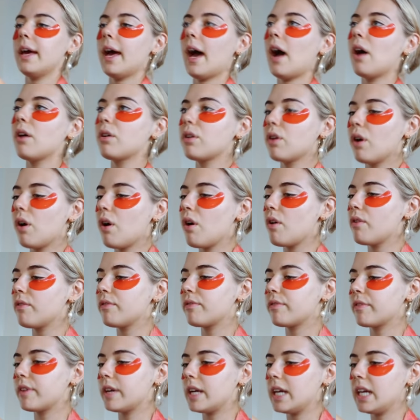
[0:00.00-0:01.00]

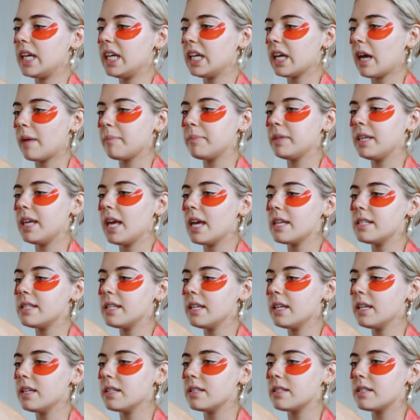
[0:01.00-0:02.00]
alcohol-free. I'm
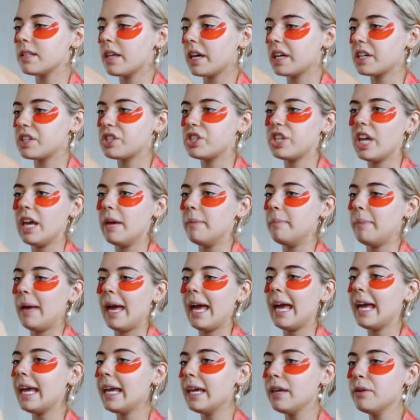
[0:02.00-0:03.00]
guessing it's like
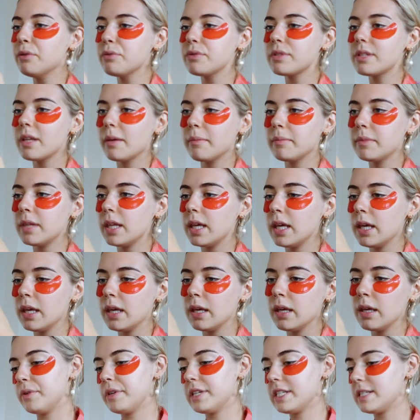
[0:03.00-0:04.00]
champagne or something.
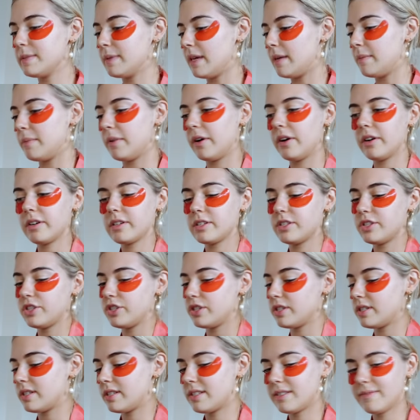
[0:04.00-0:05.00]
Goodness Me box,
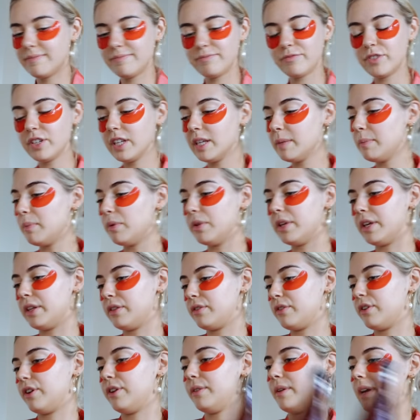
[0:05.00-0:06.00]
just really
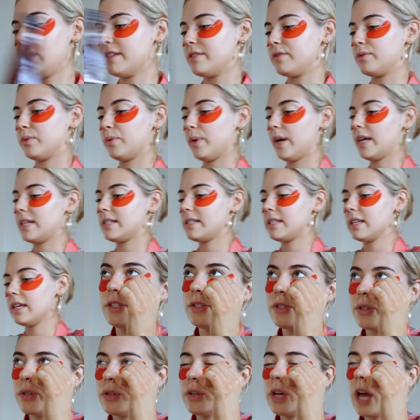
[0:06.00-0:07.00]
pulling through as always. I
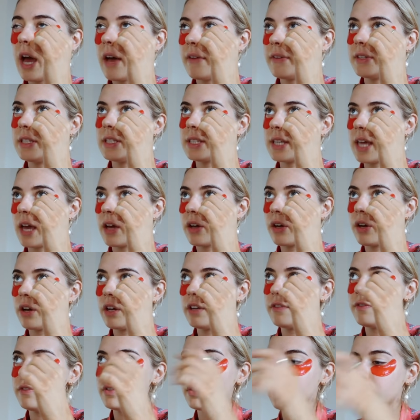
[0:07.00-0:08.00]
do have a discount
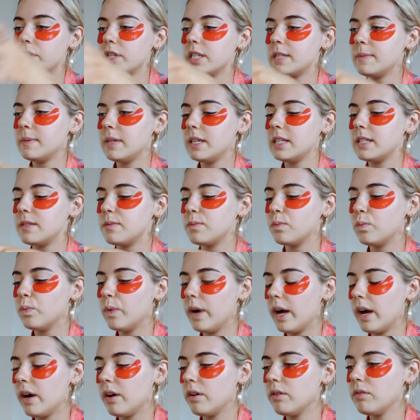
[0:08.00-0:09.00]
code for Goodness Me as
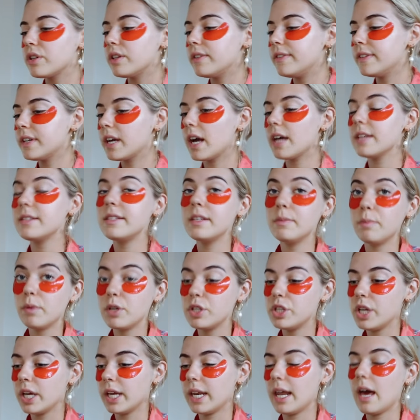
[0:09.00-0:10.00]
well. If you guys did
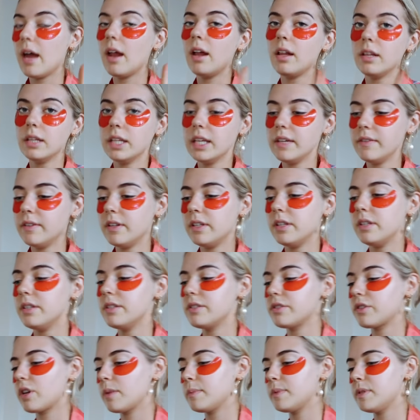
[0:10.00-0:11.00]
want to check it out, I'll leave it in the
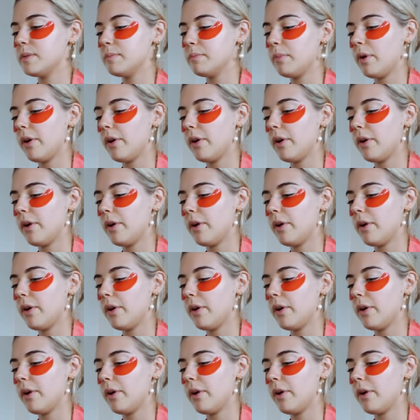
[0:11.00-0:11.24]
description